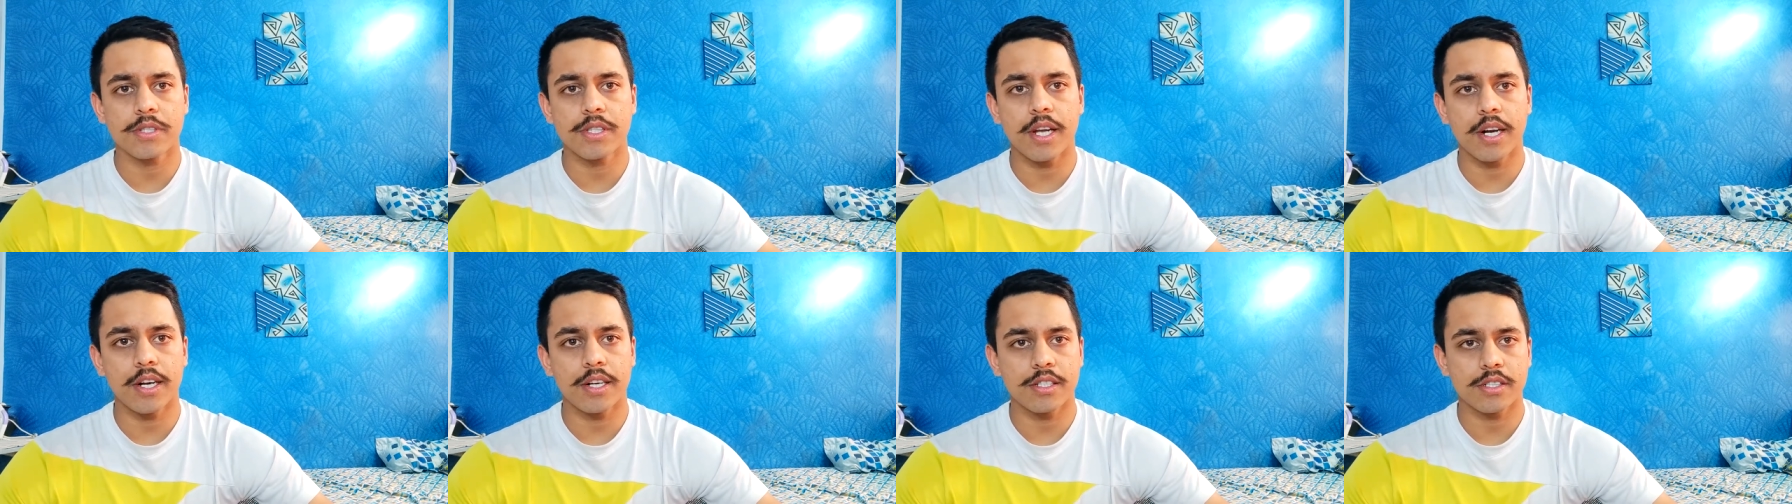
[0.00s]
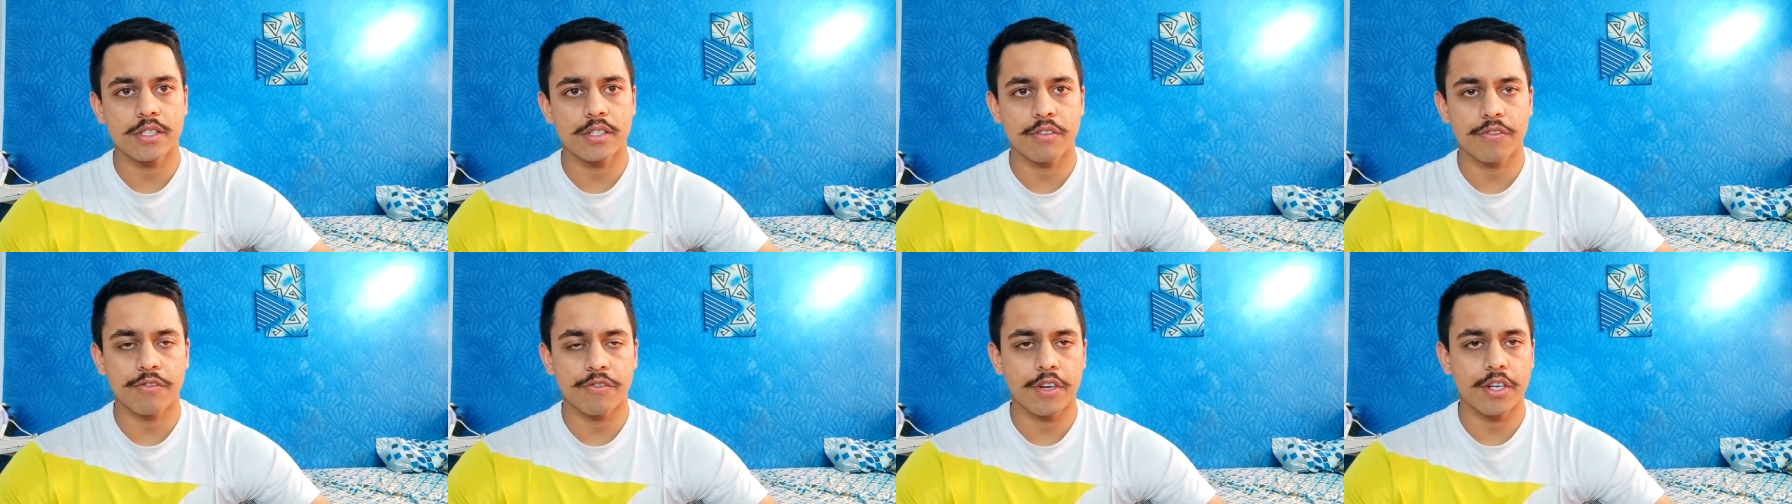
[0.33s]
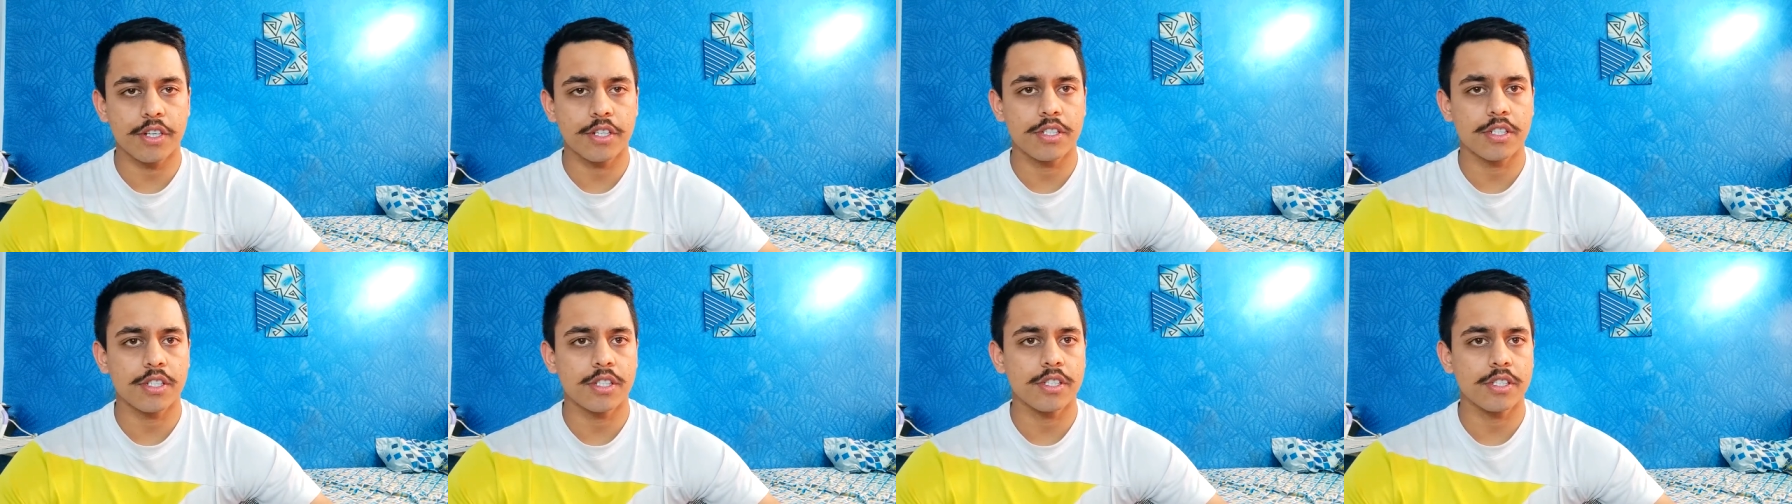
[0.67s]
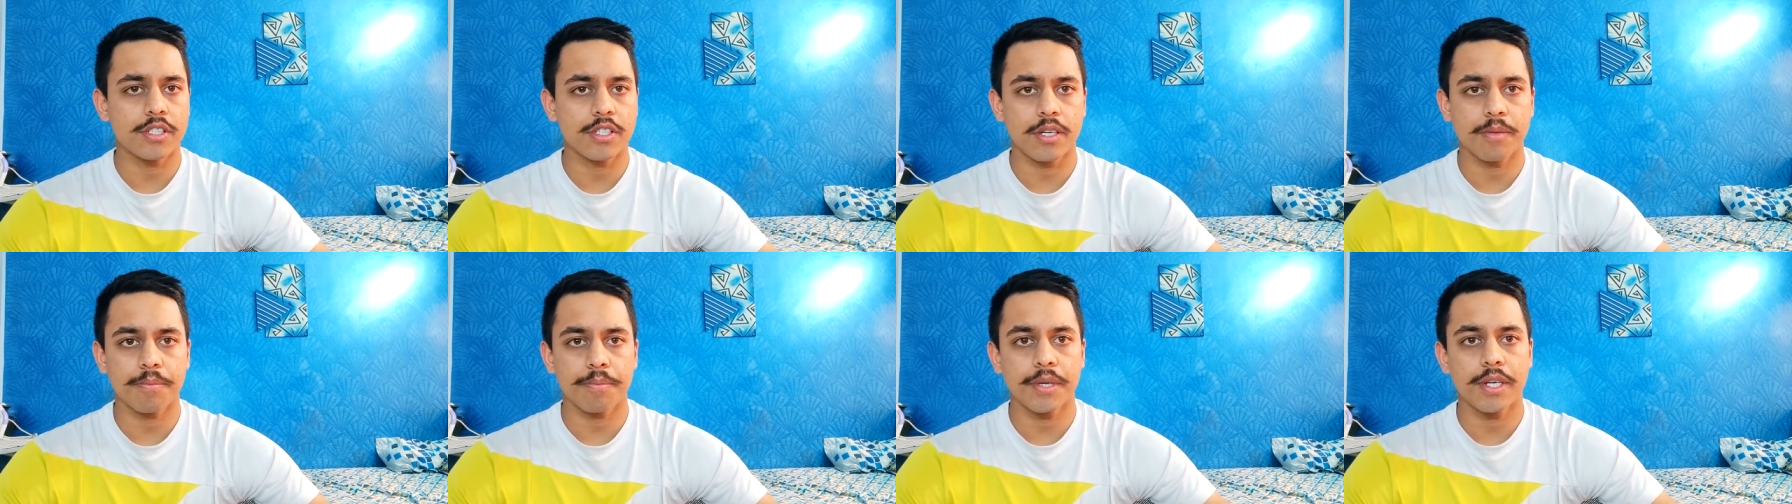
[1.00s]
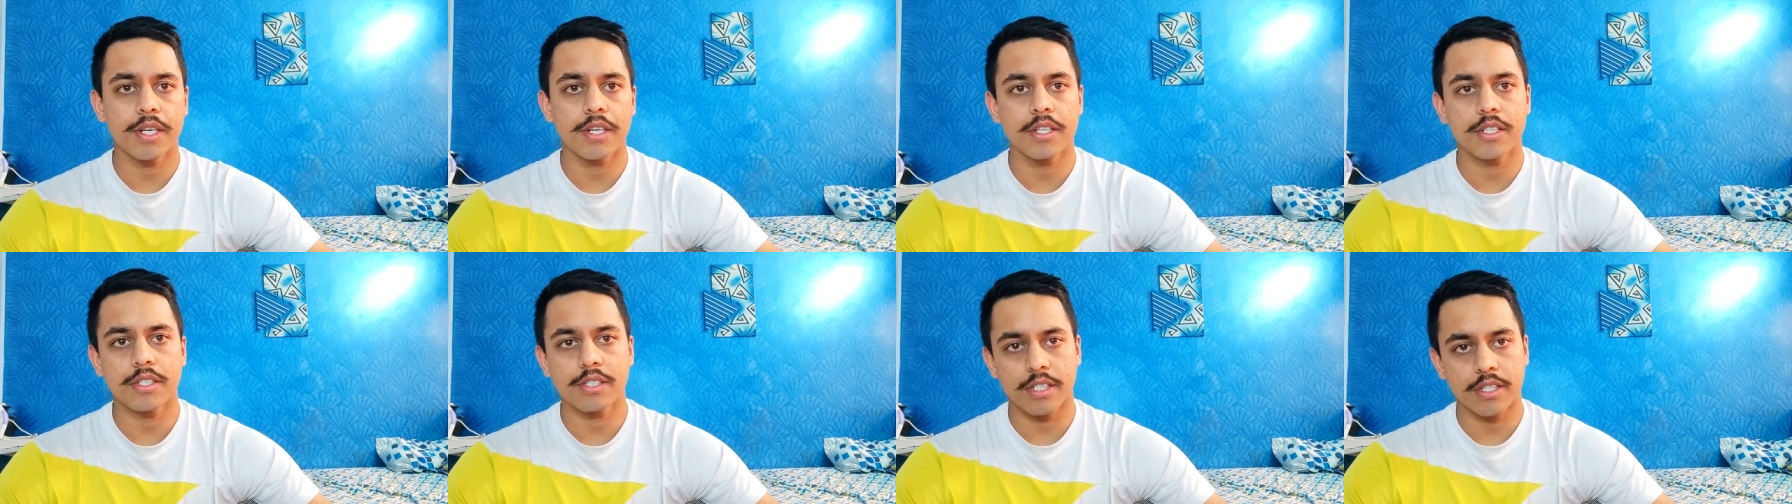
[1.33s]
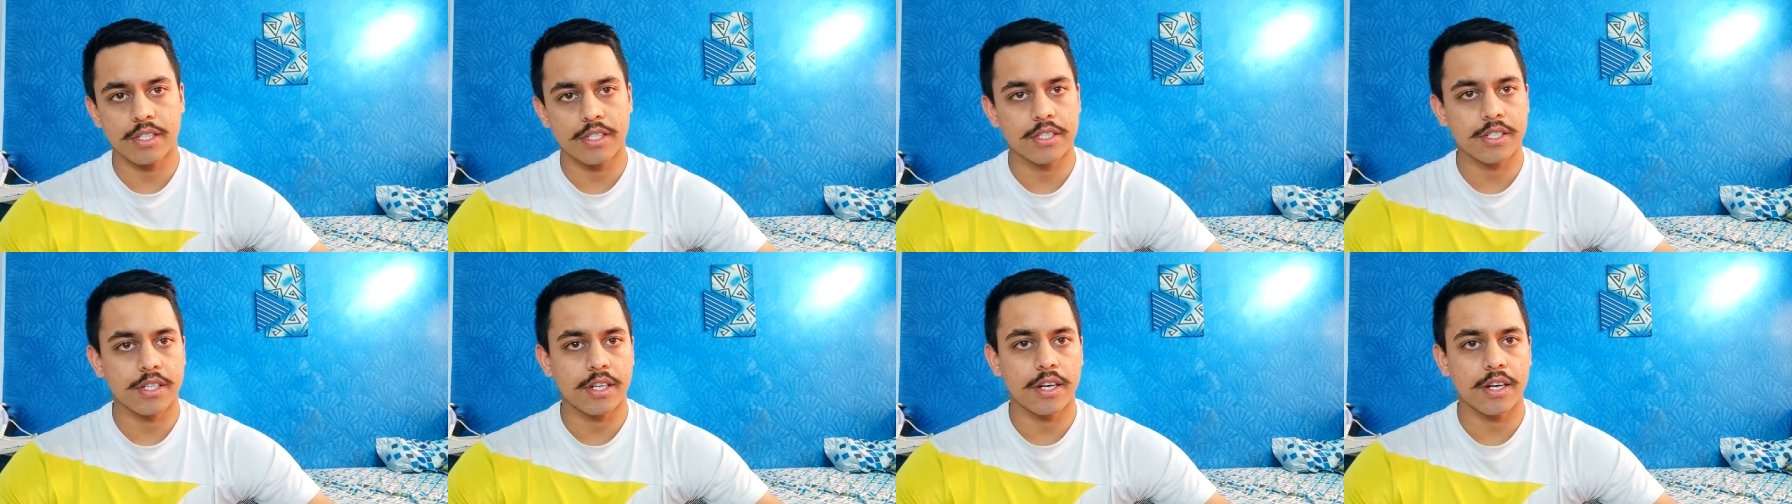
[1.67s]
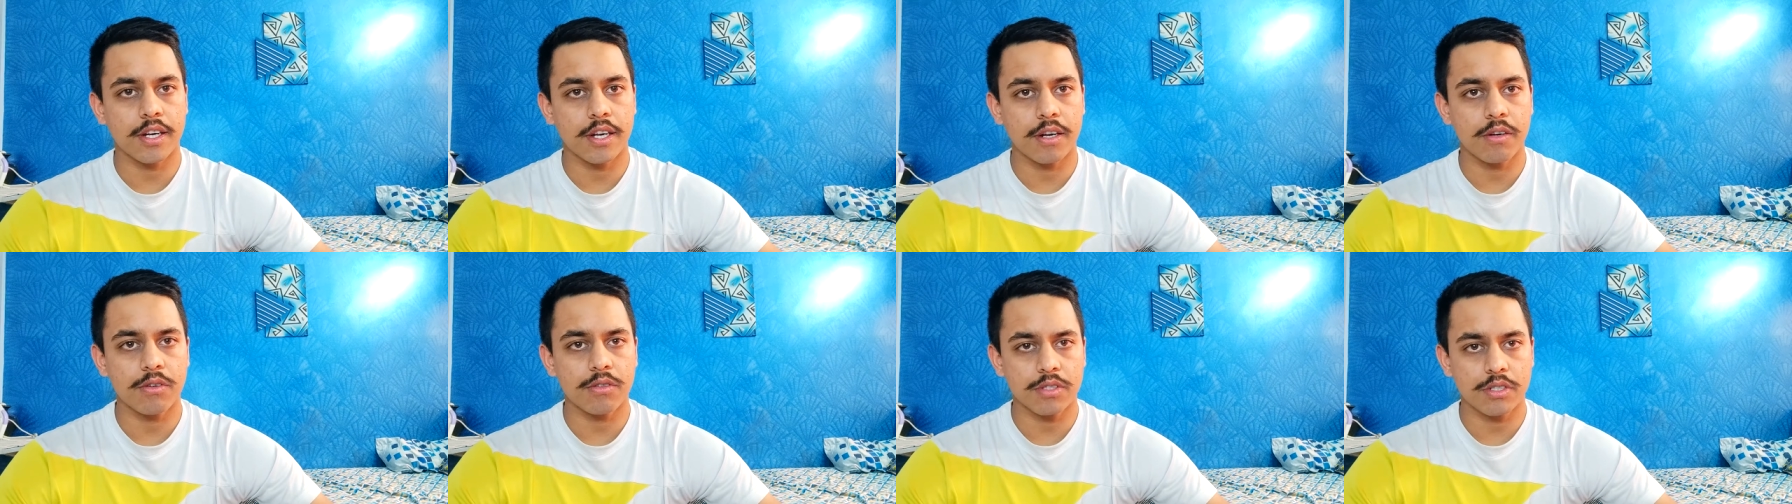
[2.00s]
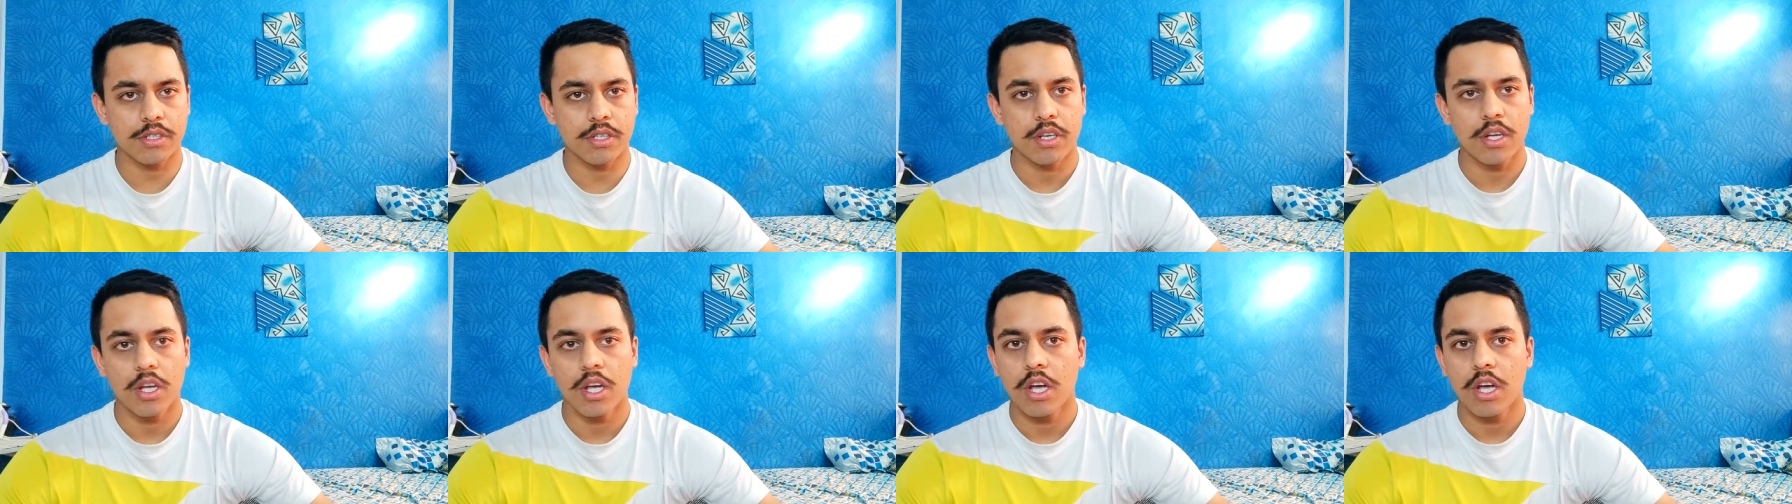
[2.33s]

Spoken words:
that is the freshers, repeaters and the screenouts.